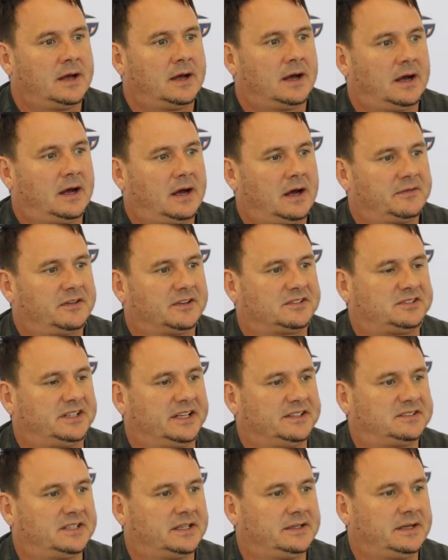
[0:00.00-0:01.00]
the
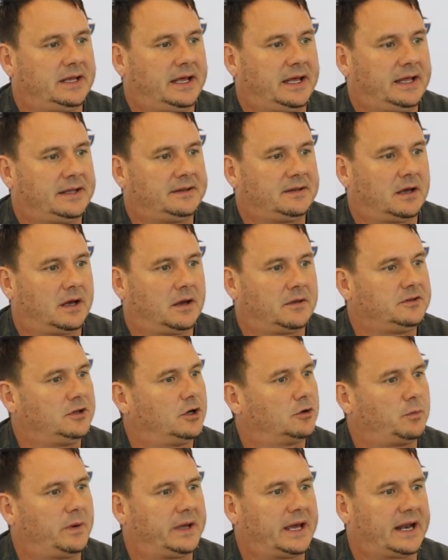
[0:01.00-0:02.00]
season. And
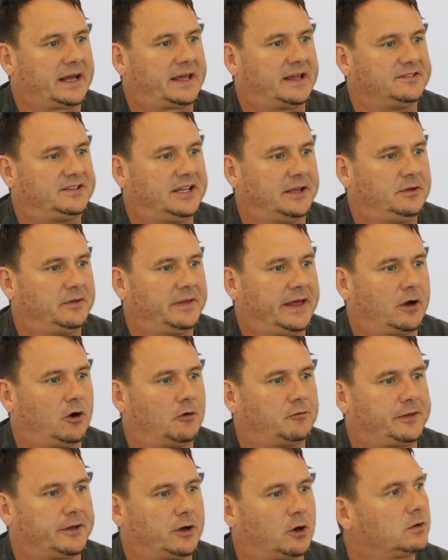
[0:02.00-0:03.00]
you know, we got to continue that
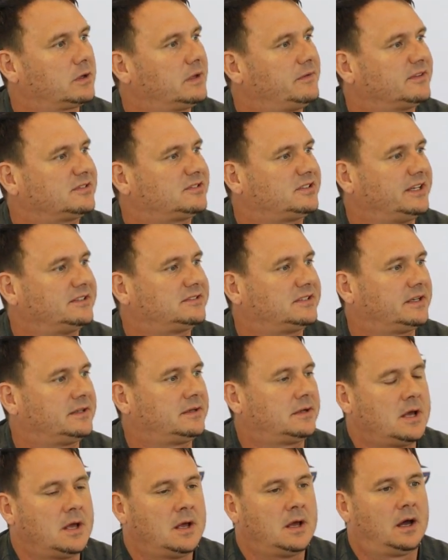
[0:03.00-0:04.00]
hopefully early in the
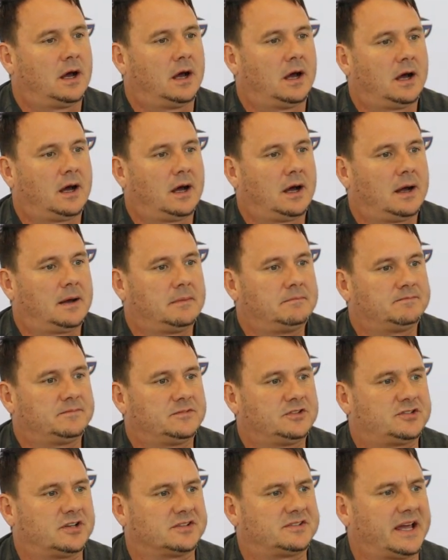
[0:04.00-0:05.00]
season
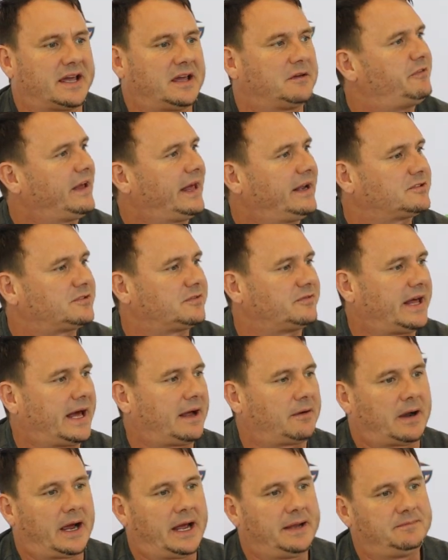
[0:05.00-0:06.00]
to take advantage of
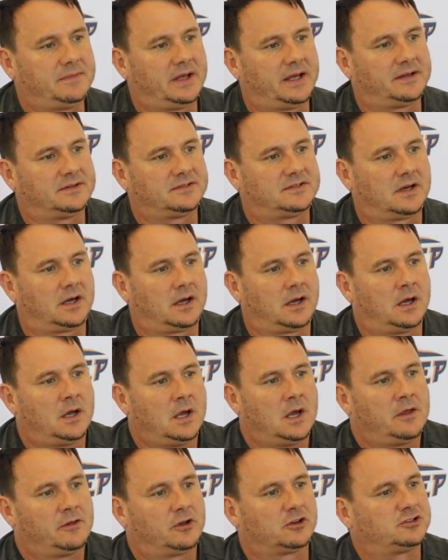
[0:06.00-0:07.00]
that, right? And
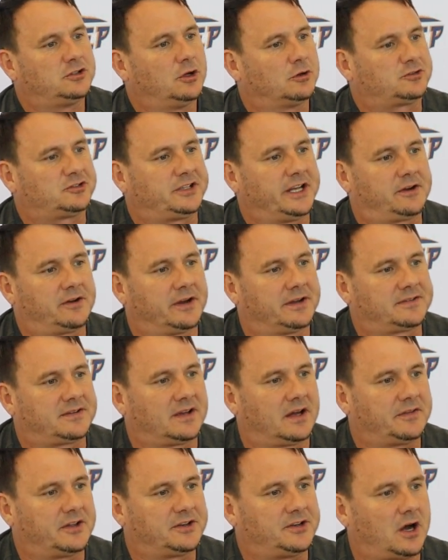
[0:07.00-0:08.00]
there's no secret,
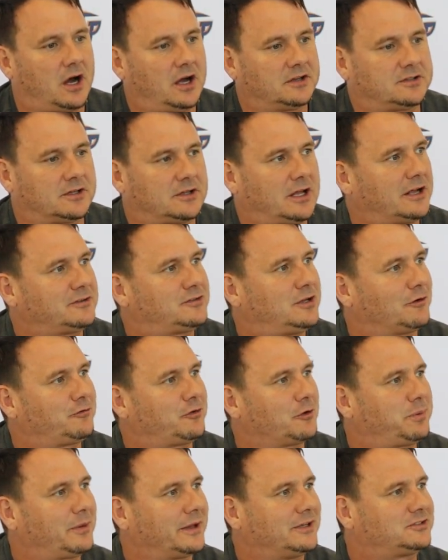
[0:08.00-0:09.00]
the Dawn's a lot
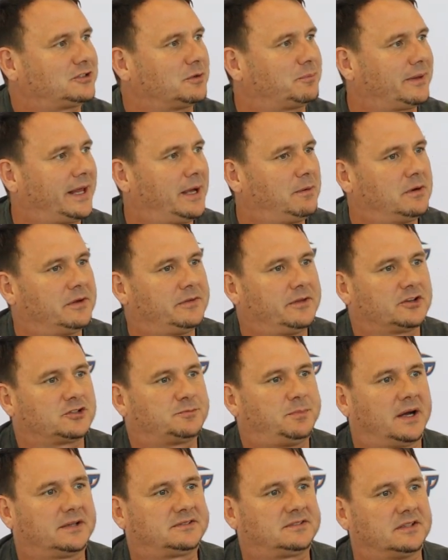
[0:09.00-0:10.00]
tougher place to play when
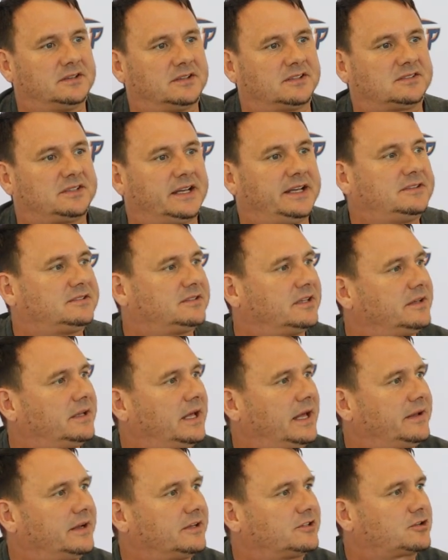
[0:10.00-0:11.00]
there's butts in the seats and
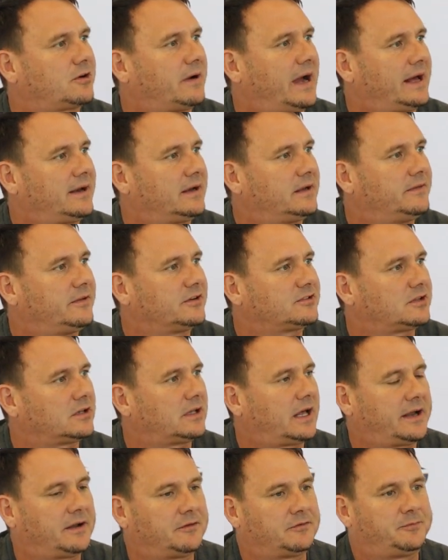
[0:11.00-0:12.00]
it's crowded and there's a
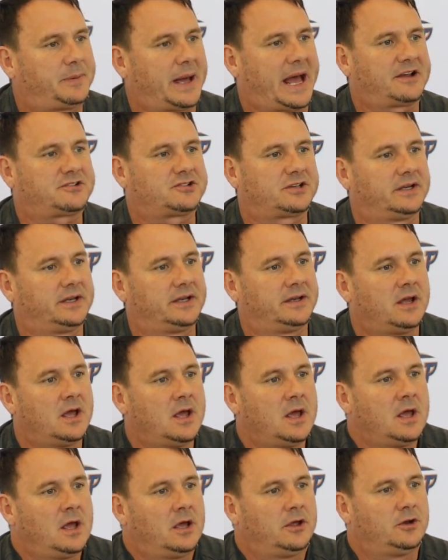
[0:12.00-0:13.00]
lot of passion. And
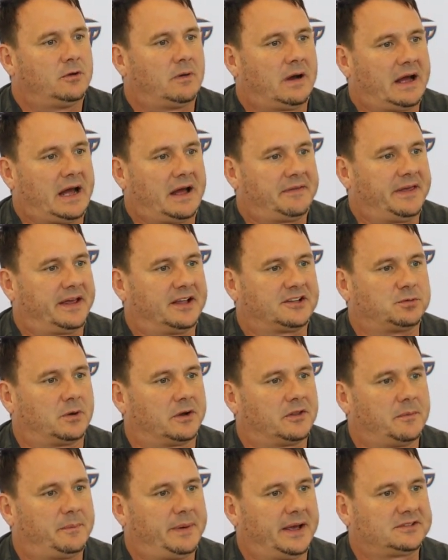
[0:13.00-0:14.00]
you know, I think it's
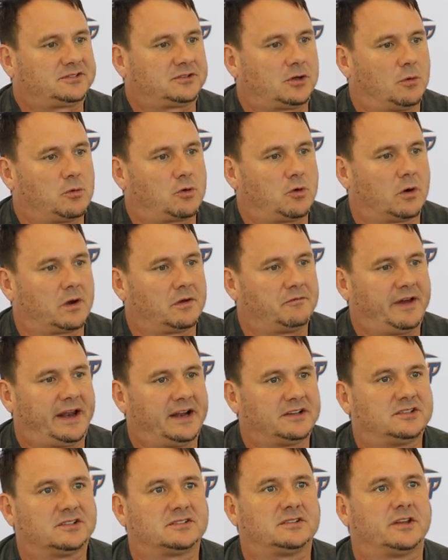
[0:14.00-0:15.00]
one of the best home court
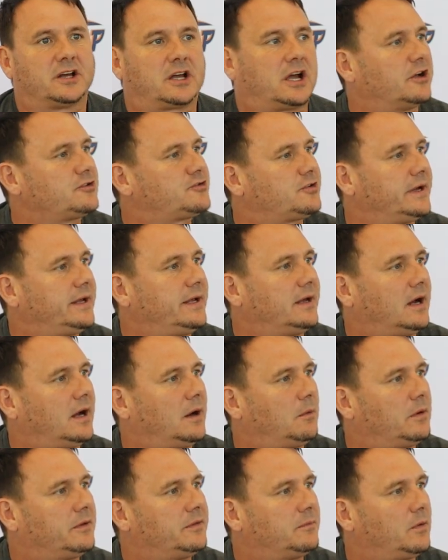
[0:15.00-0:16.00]
advantages in the country
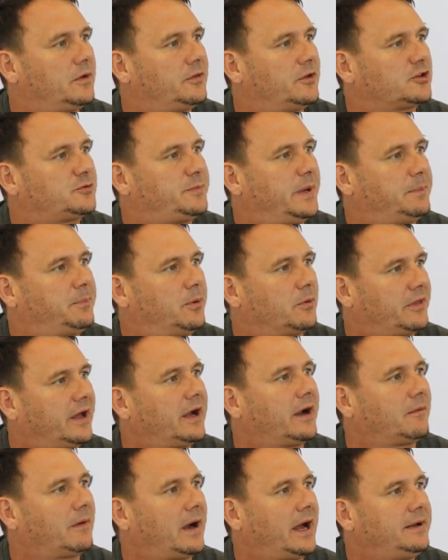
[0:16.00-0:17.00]
when there's people
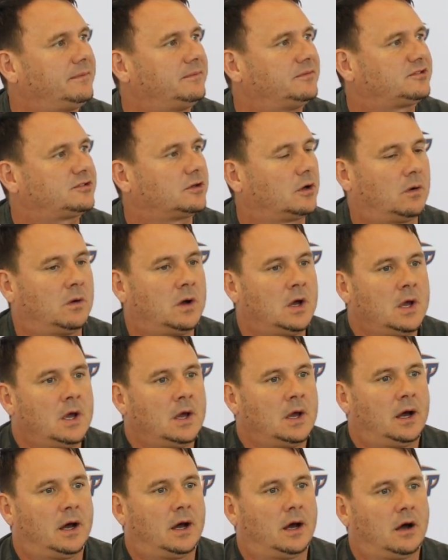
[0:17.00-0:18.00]
there, right? And so
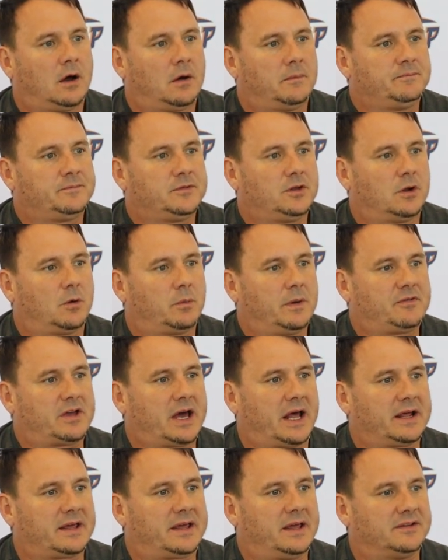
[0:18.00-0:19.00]
you know, we've
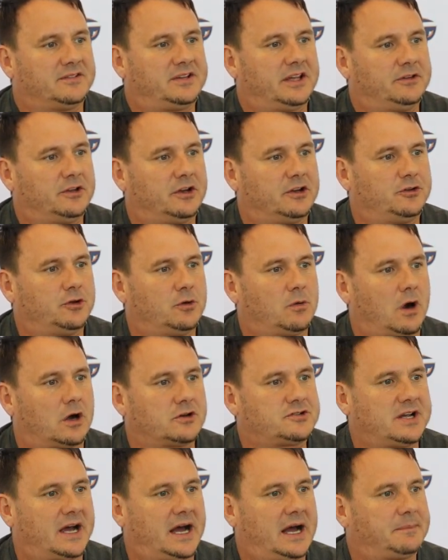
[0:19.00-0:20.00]
got to continue to do
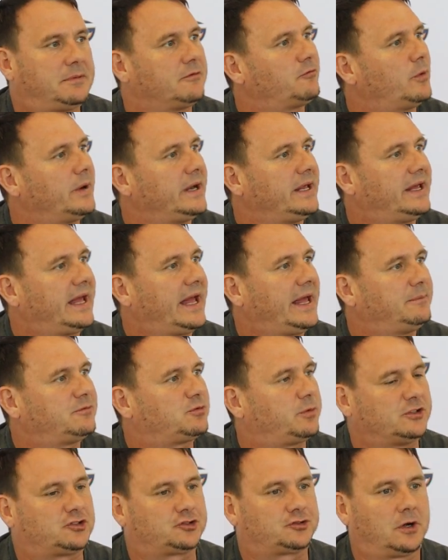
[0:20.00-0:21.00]
our job of winning
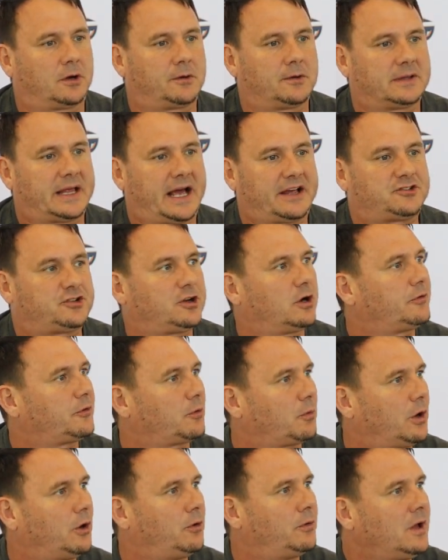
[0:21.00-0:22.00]
games. We struggled last year on
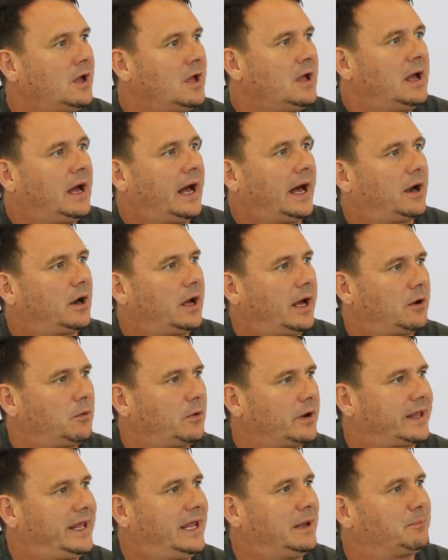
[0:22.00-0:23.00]
the road. I don't
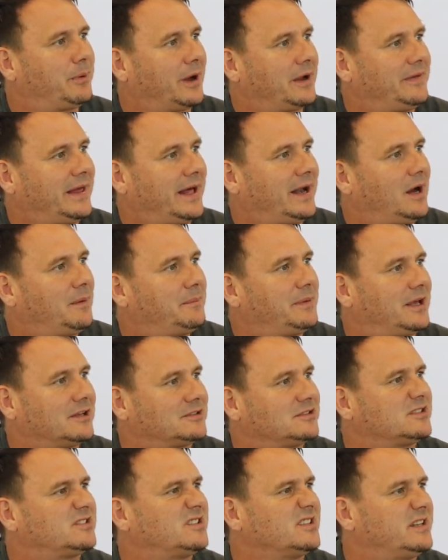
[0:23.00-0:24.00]
want to keep bringing that up
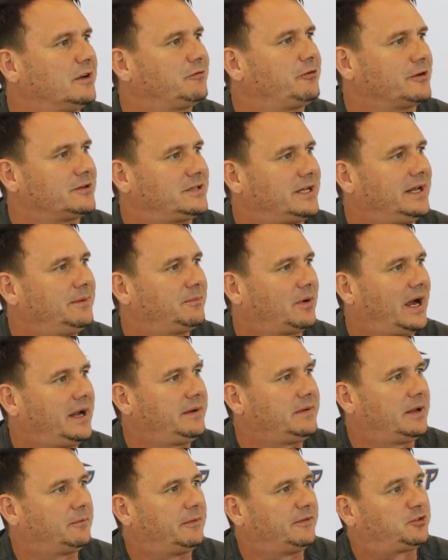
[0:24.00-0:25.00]
because it's a different team,
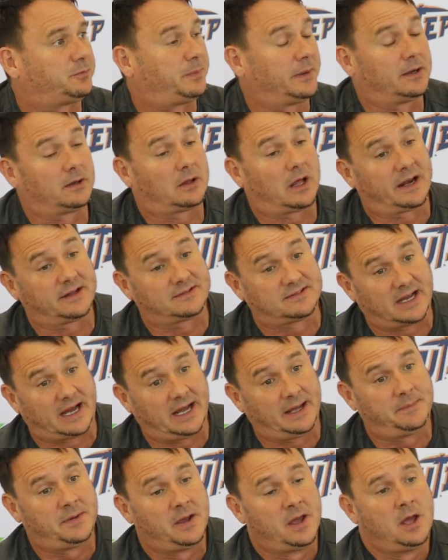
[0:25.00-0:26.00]
right? And we've spent a lot of
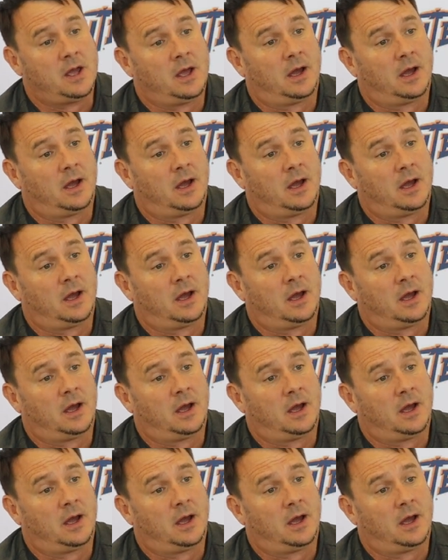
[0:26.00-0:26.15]
time,